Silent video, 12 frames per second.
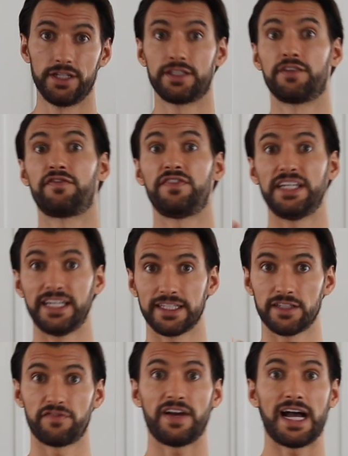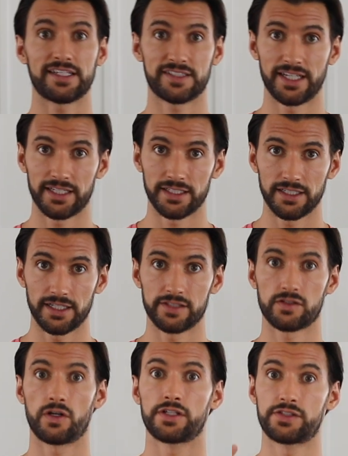the feeding, the fasting,
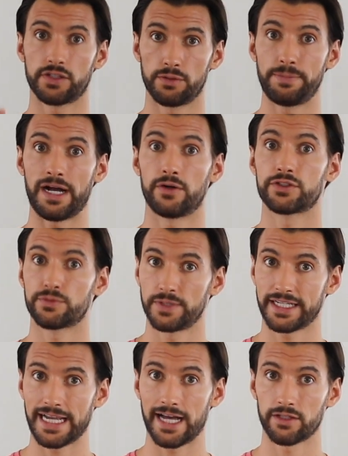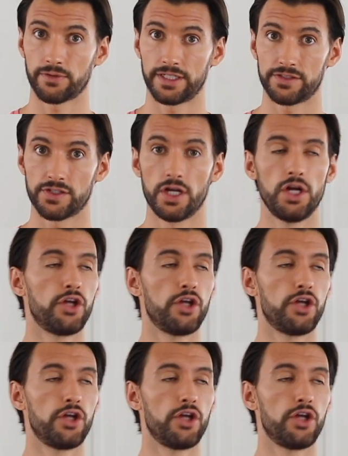as long as they're in balance with the calories.